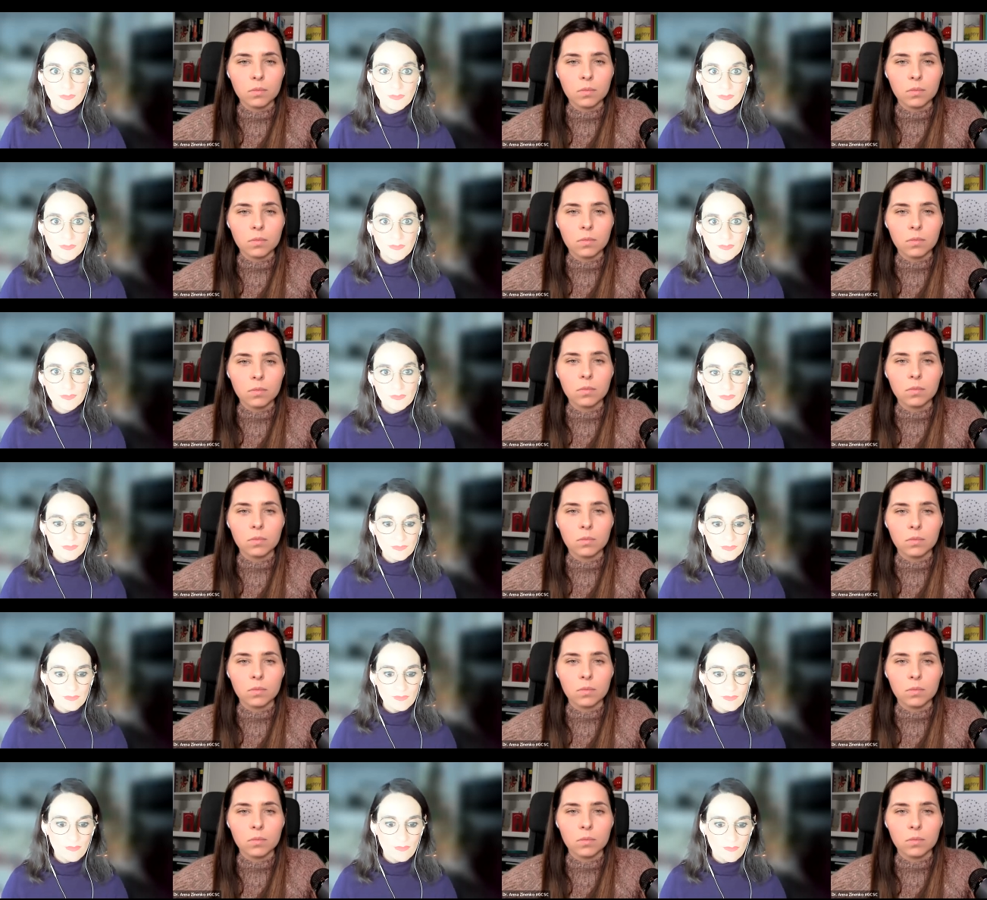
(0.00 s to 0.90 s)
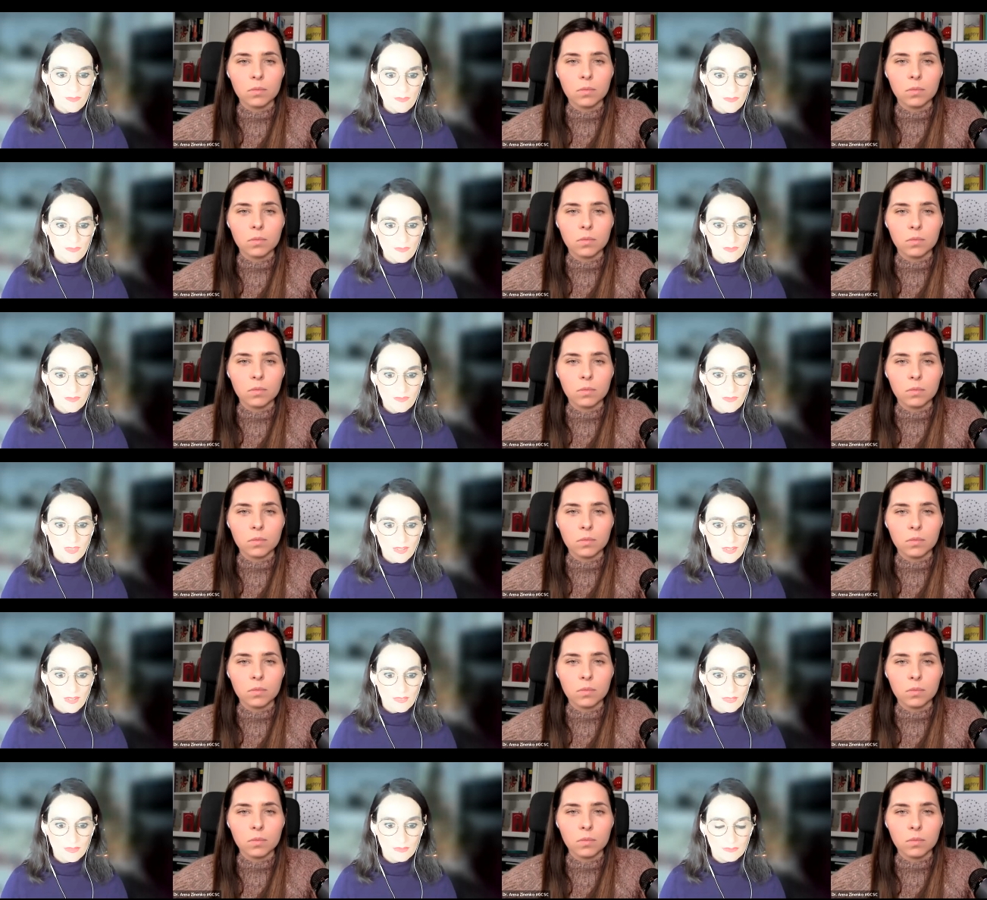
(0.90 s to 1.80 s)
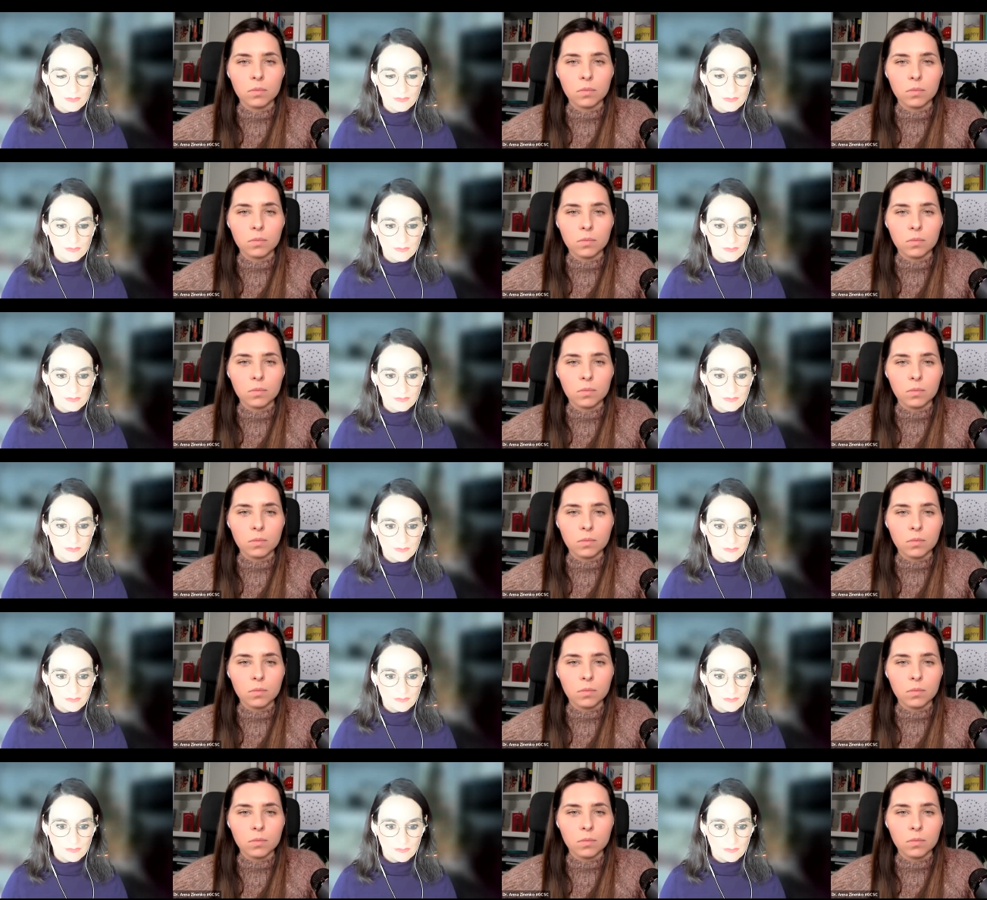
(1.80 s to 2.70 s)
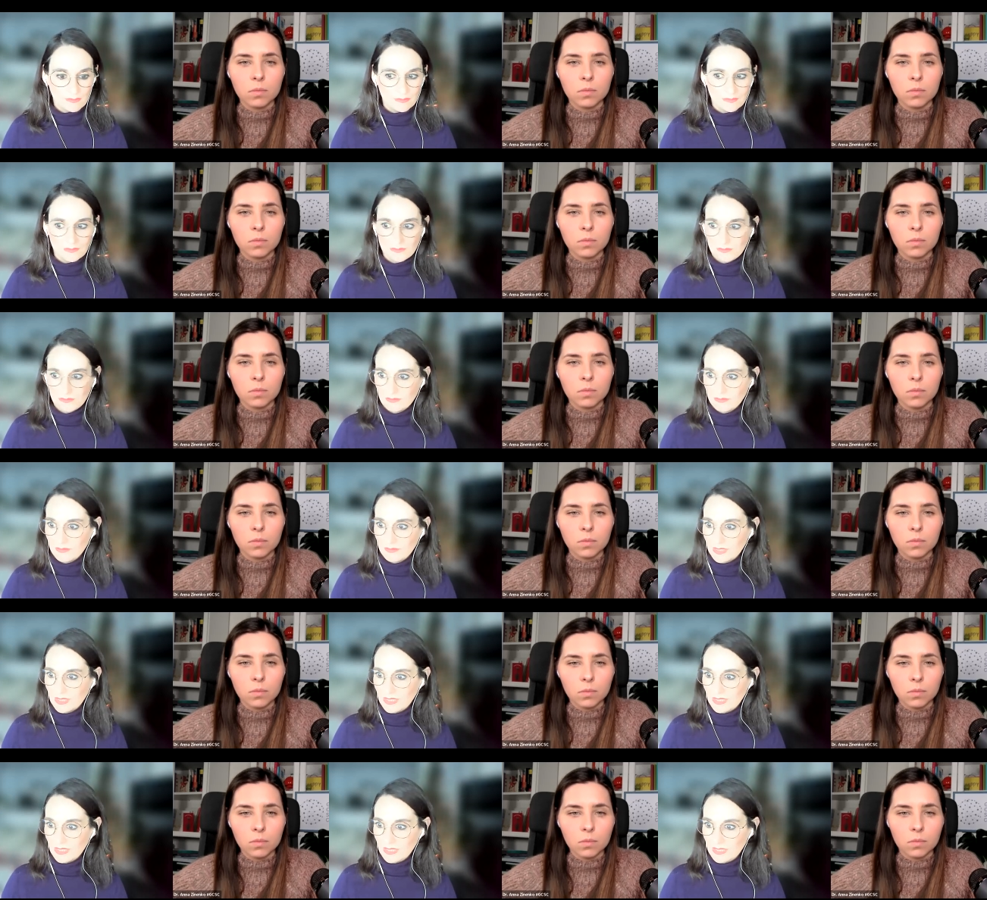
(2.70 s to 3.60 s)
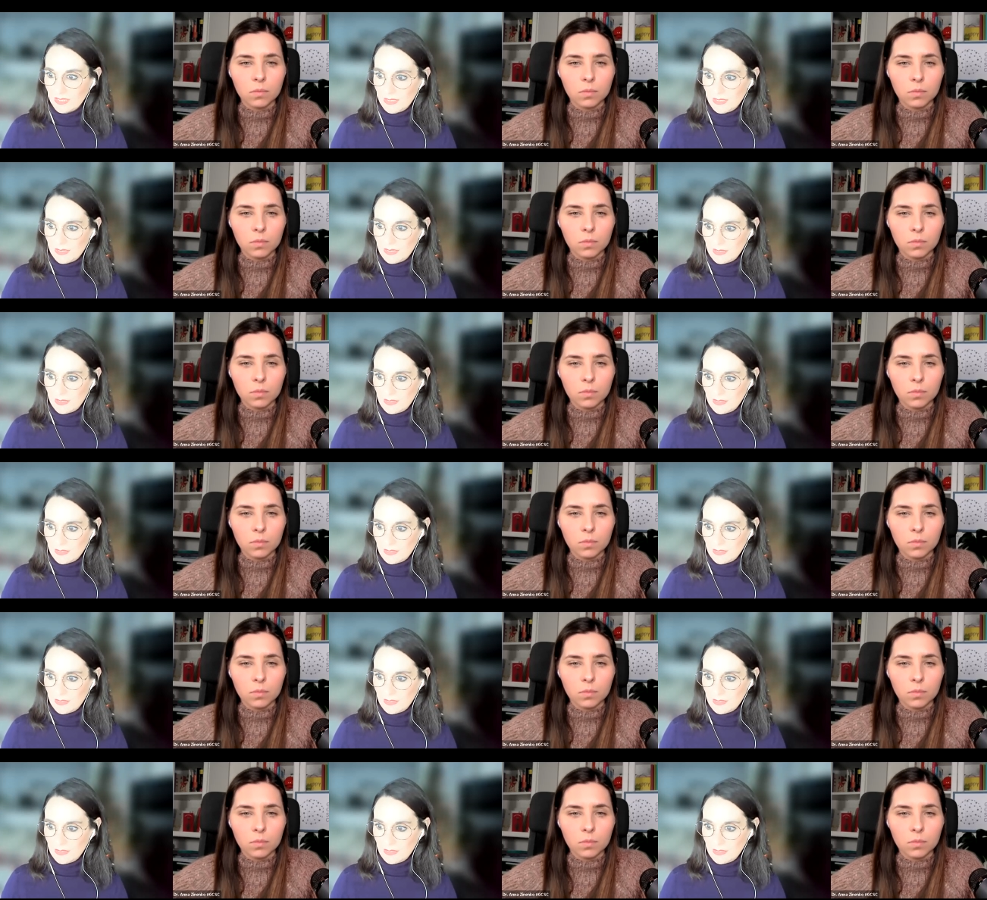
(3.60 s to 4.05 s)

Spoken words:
Nothing is said.